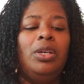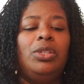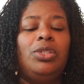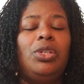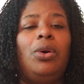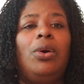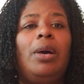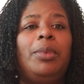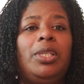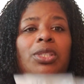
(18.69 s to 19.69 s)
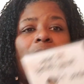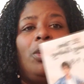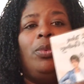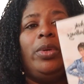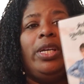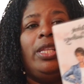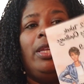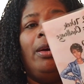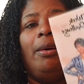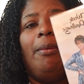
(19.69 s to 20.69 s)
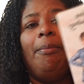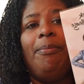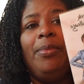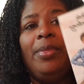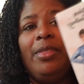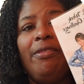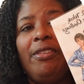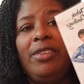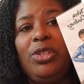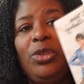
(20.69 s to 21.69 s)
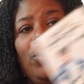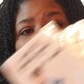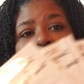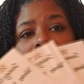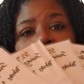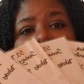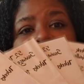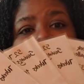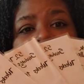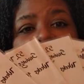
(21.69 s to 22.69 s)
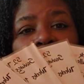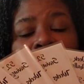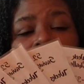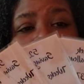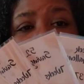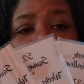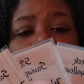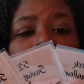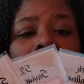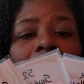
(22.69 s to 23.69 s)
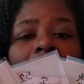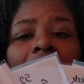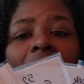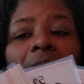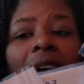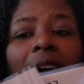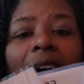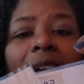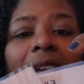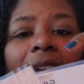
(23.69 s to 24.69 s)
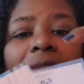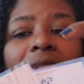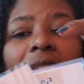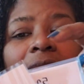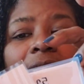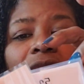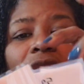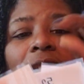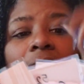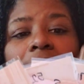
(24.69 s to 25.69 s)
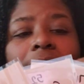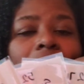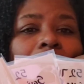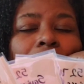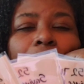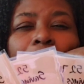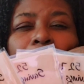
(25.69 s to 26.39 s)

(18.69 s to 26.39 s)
So I'm going to start with the 52-week savings challenge. I have done this challenge,